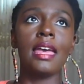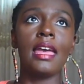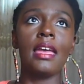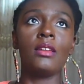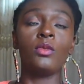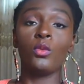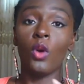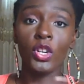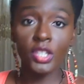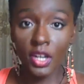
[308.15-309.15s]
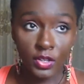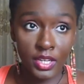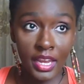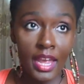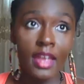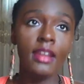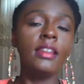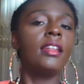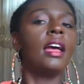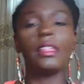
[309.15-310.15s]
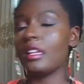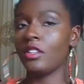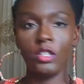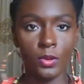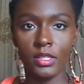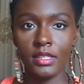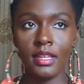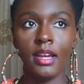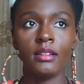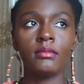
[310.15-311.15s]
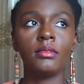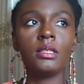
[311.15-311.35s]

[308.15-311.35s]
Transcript: then you wash it out again, and then you're supposed to style.